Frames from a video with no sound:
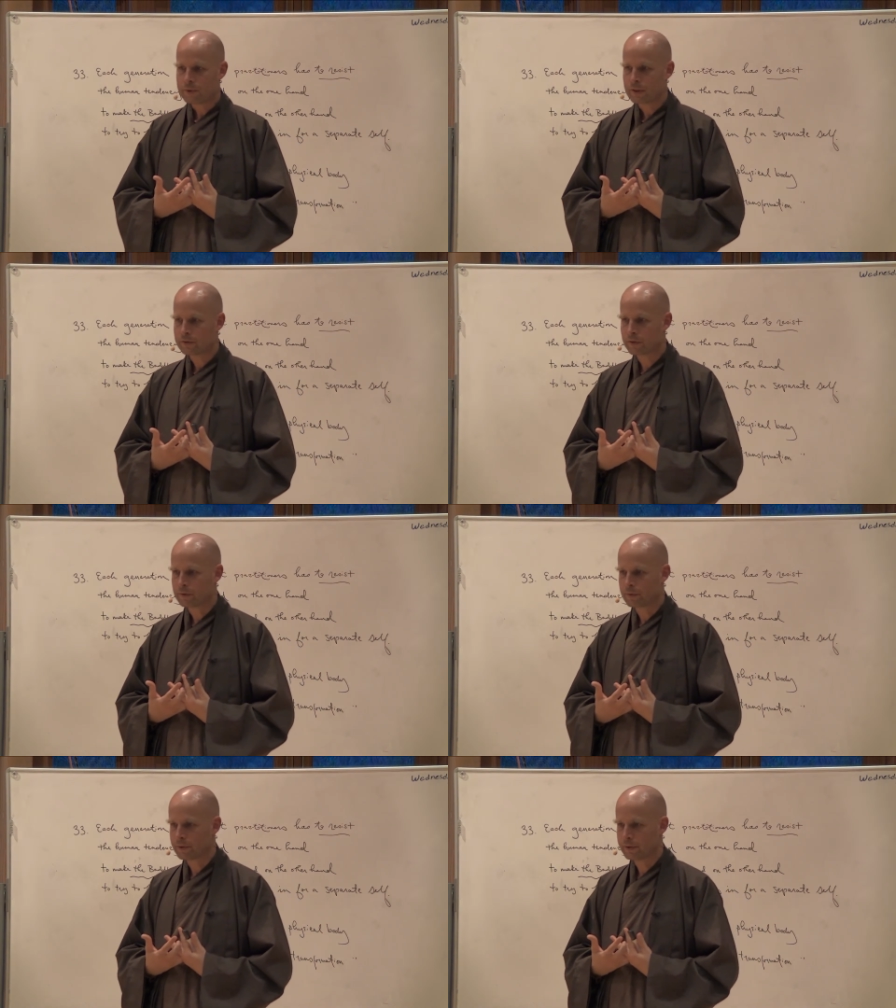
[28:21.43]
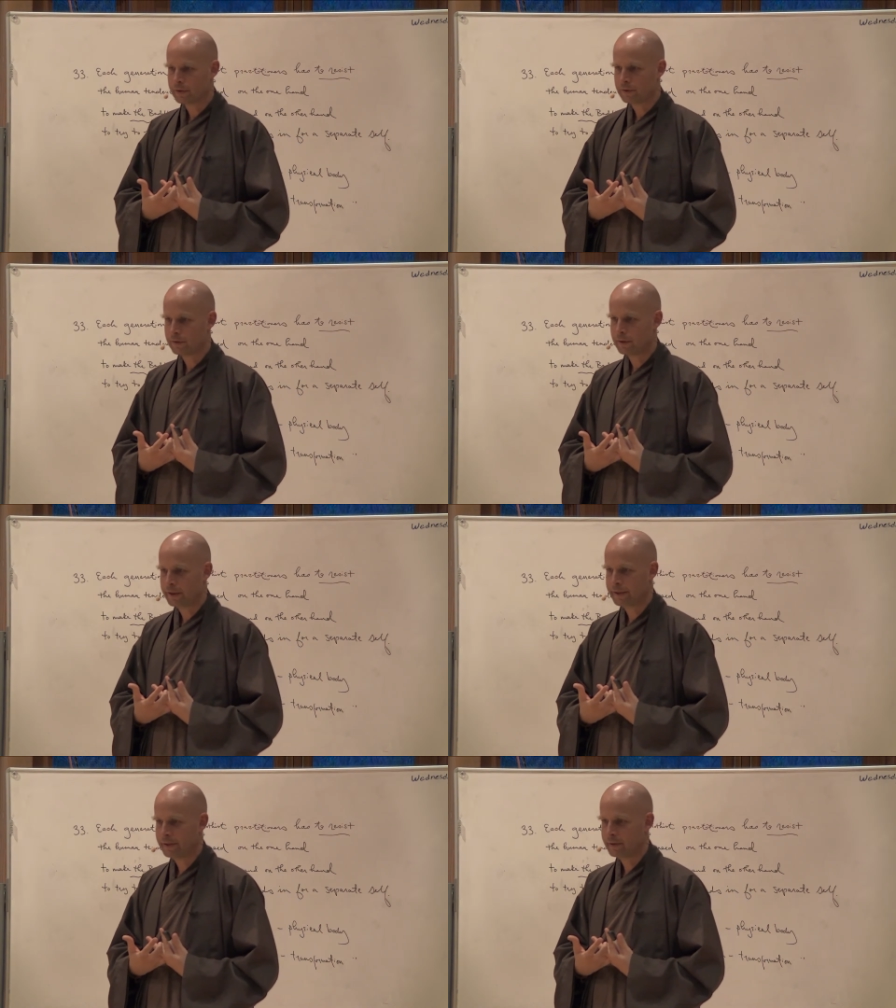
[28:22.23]
So
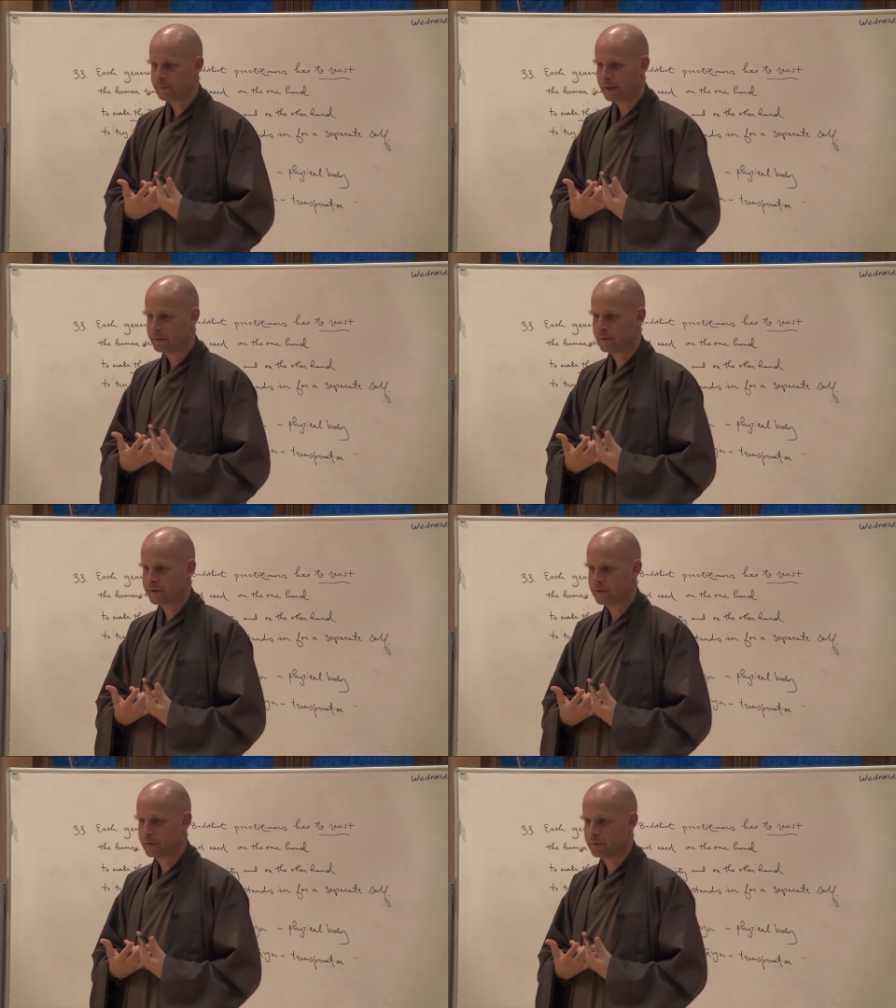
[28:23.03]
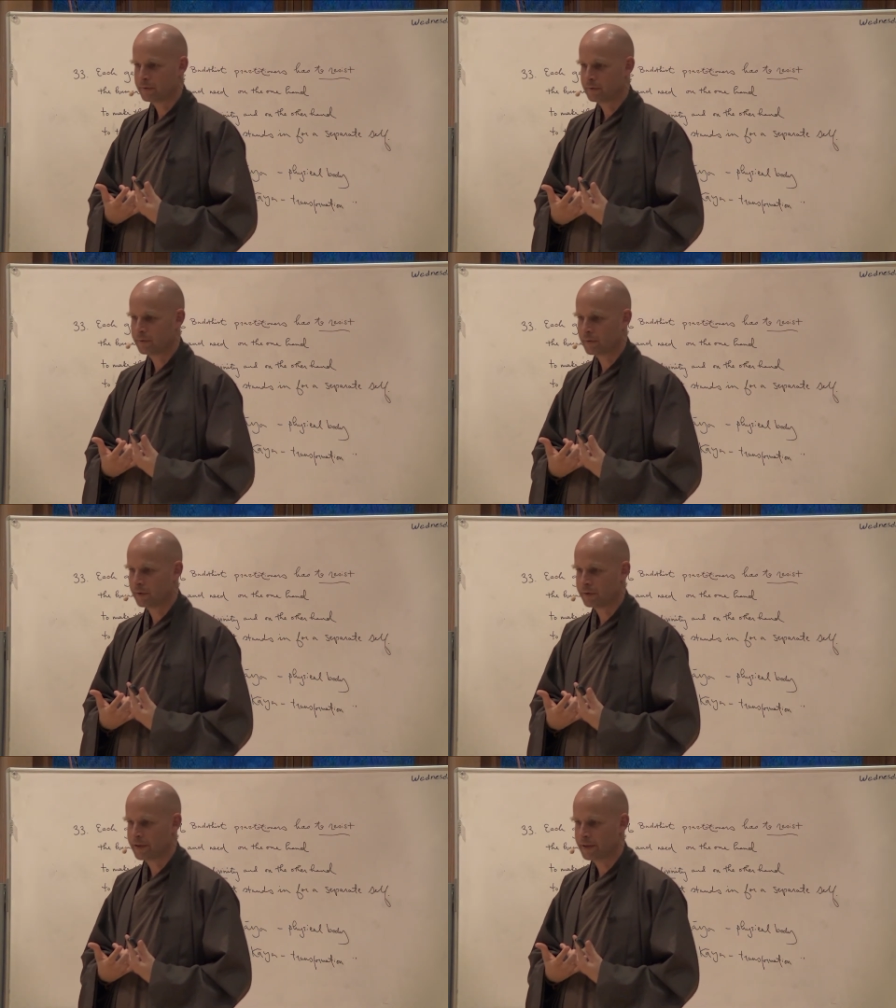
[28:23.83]
by doing so, of
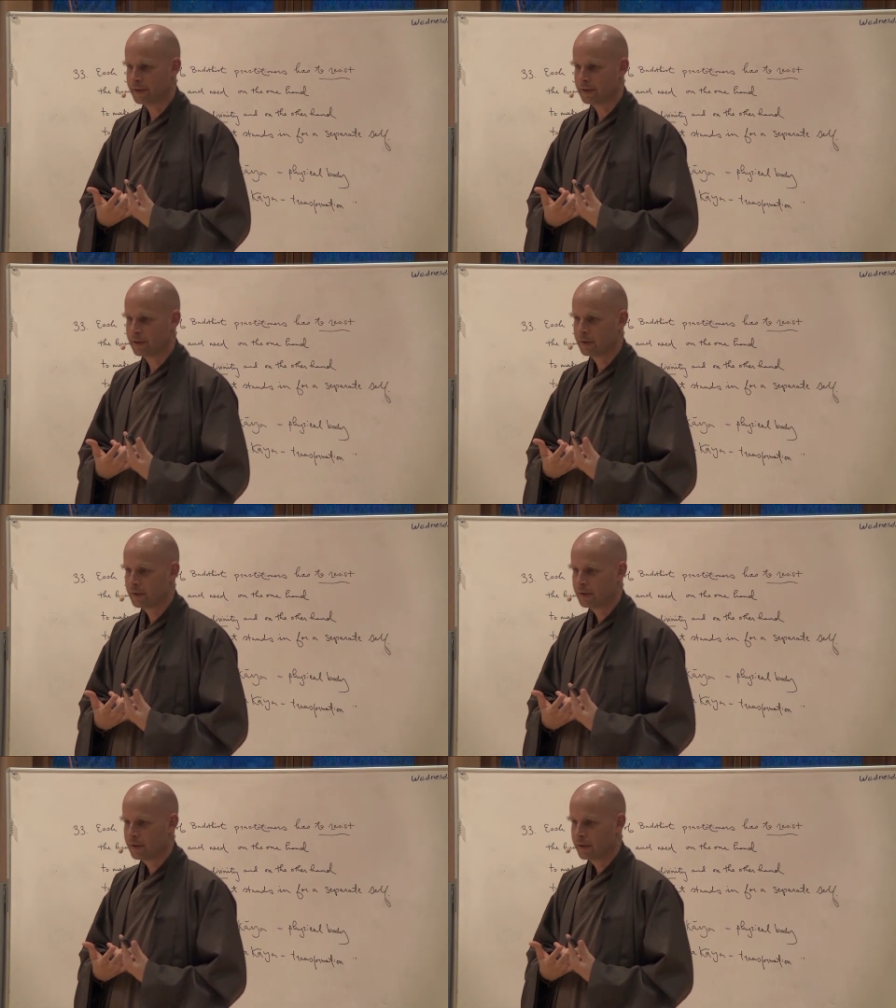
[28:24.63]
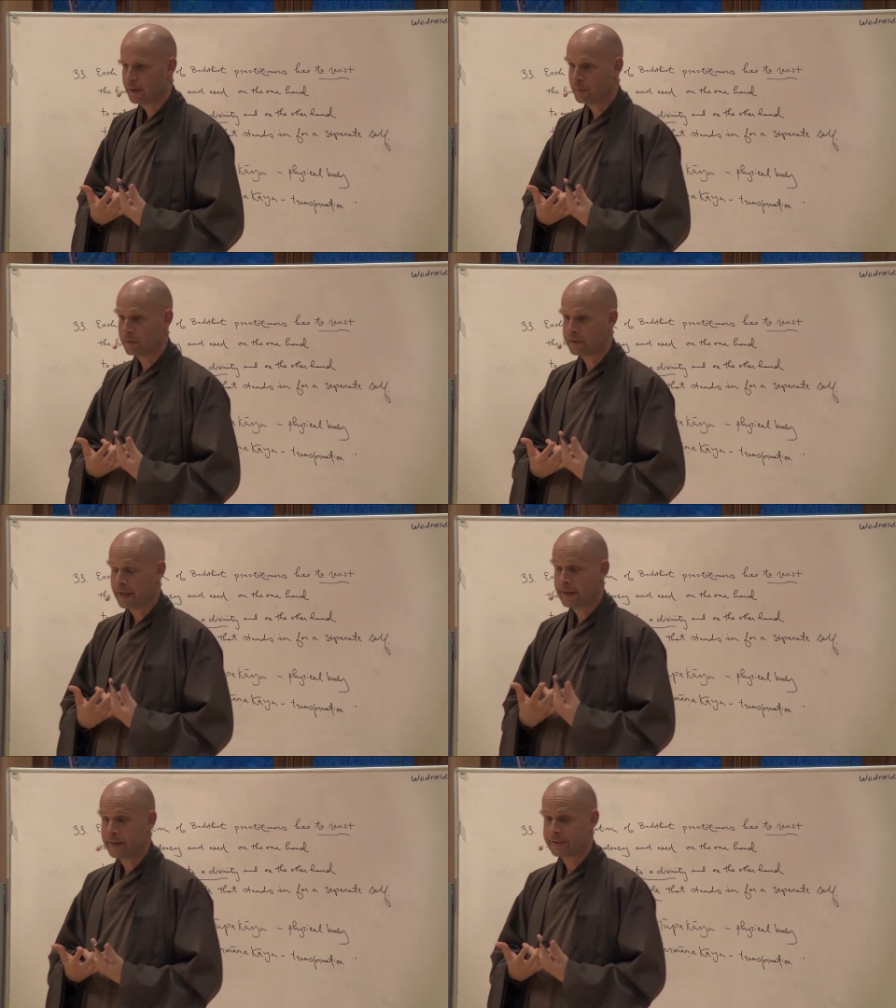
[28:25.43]
course, he would
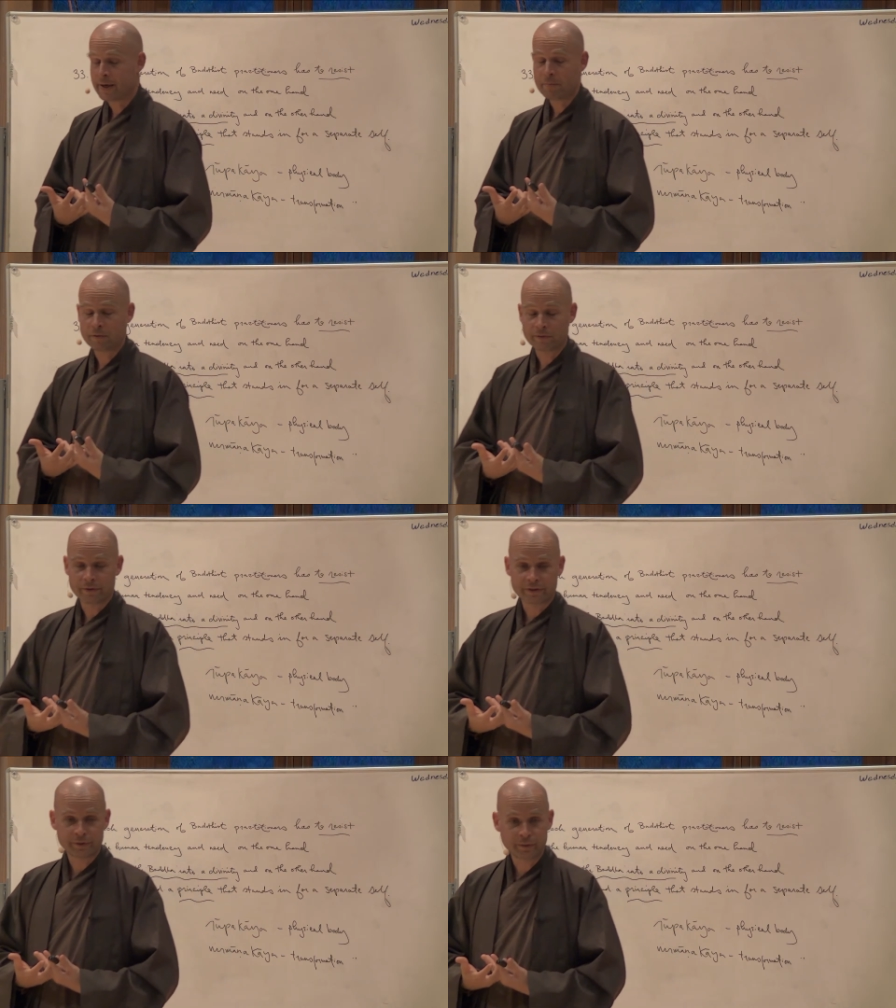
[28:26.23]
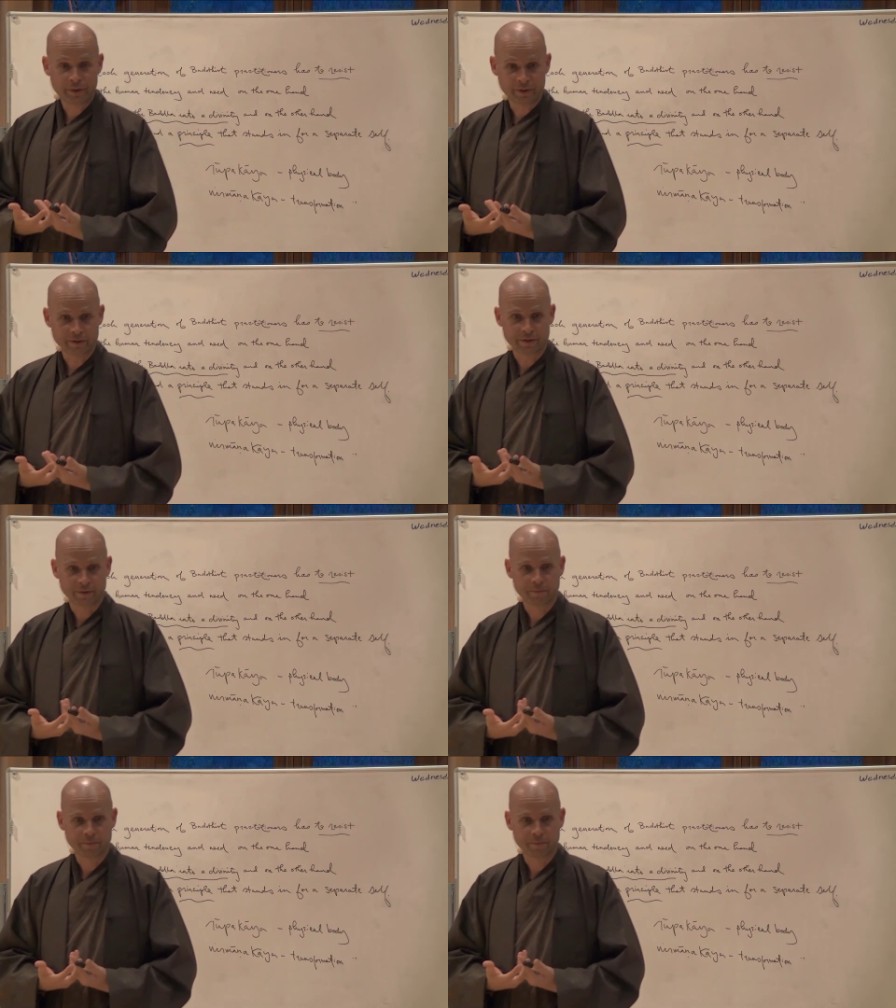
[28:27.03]
set an example for his students.